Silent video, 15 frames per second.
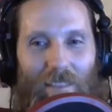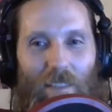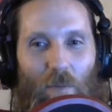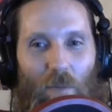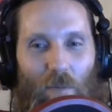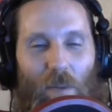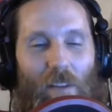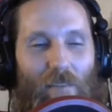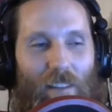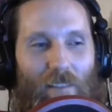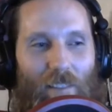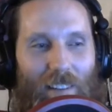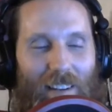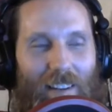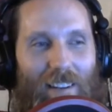this was my
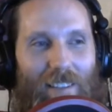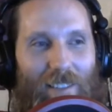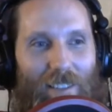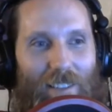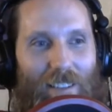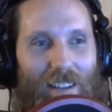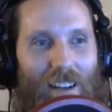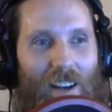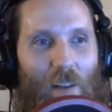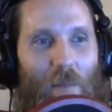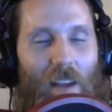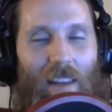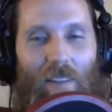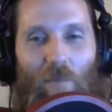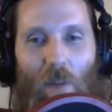favorite character. Um,
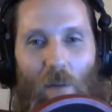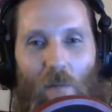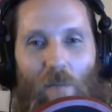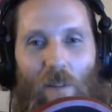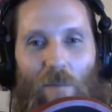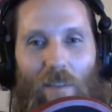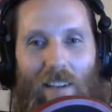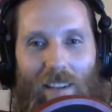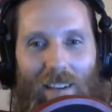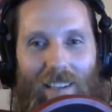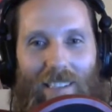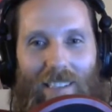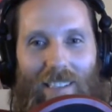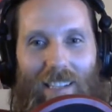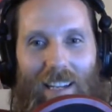and it's probably
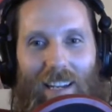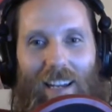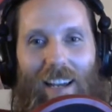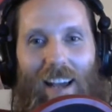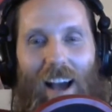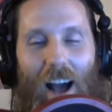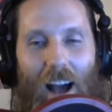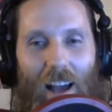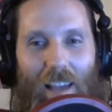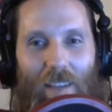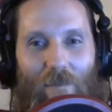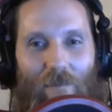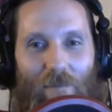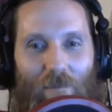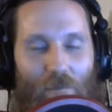because
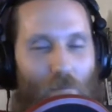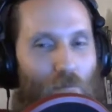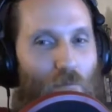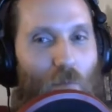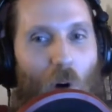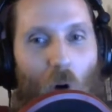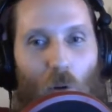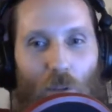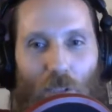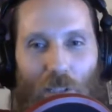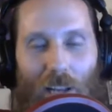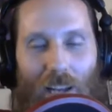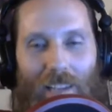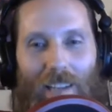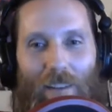I most
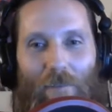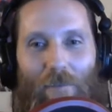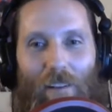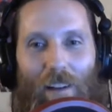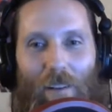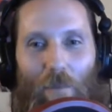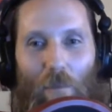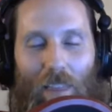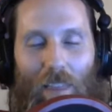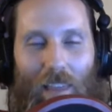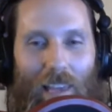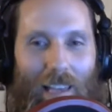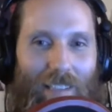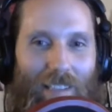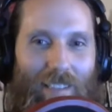identified with
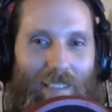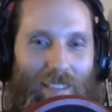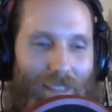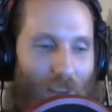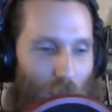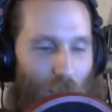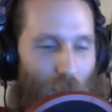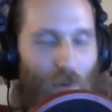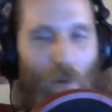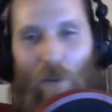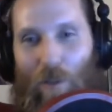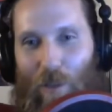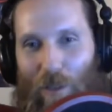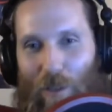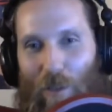his
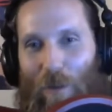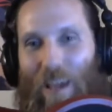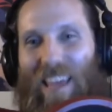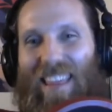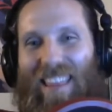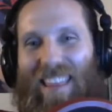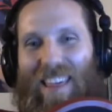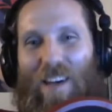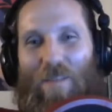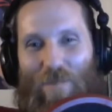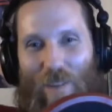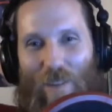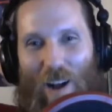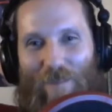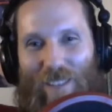approach to the
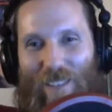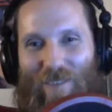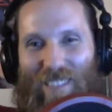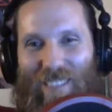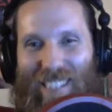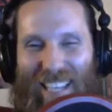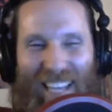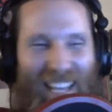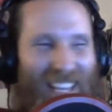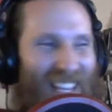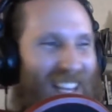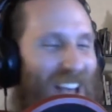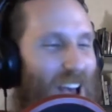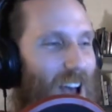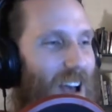problems.
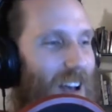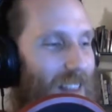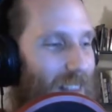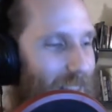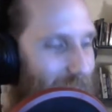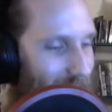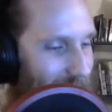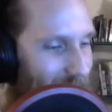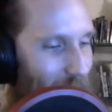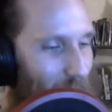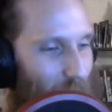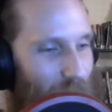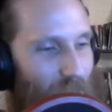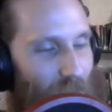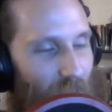Like, this is the
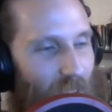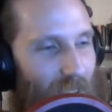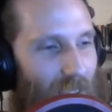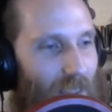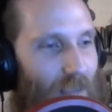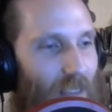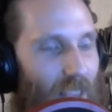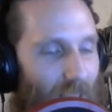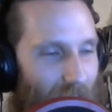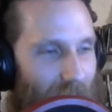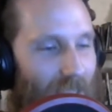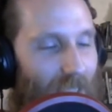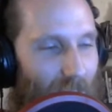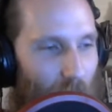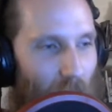most effective. Yes,
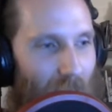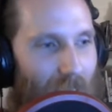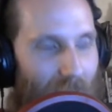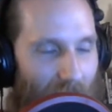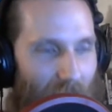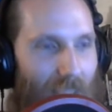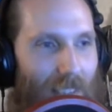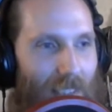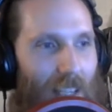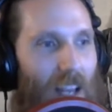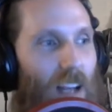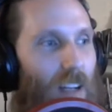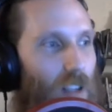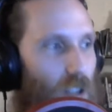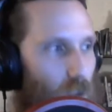this makes sense.
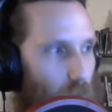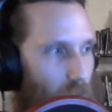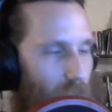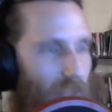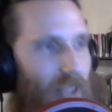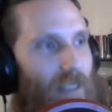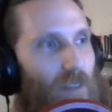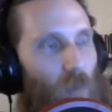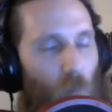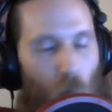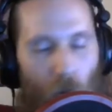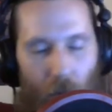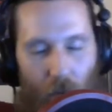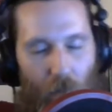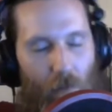Sure, that's
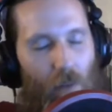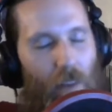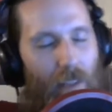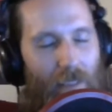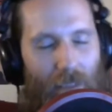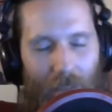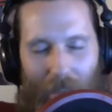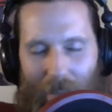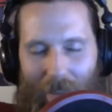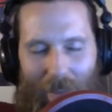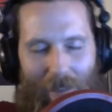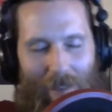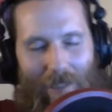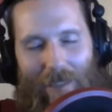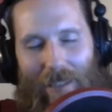wonderful. That's an
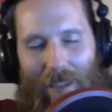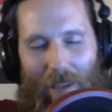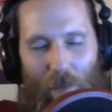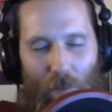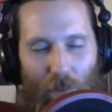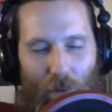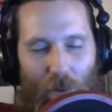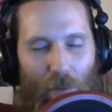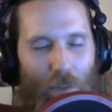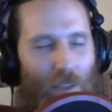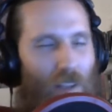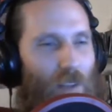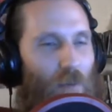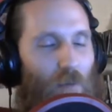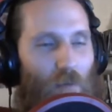idealistic approach.
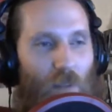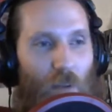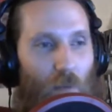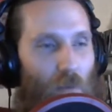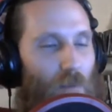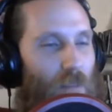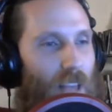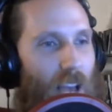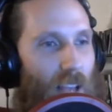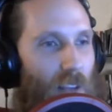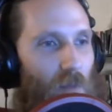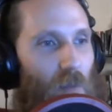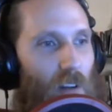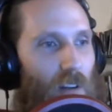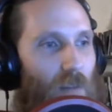And you, you, yeah,
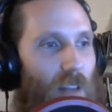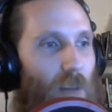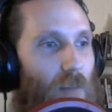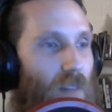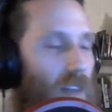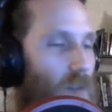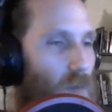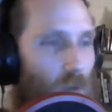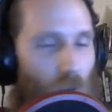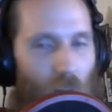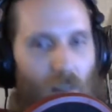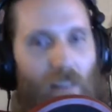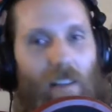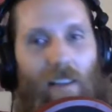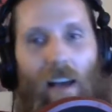you want to do that, but then we're all
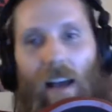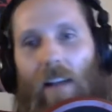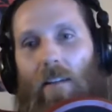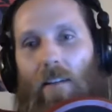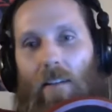going to die.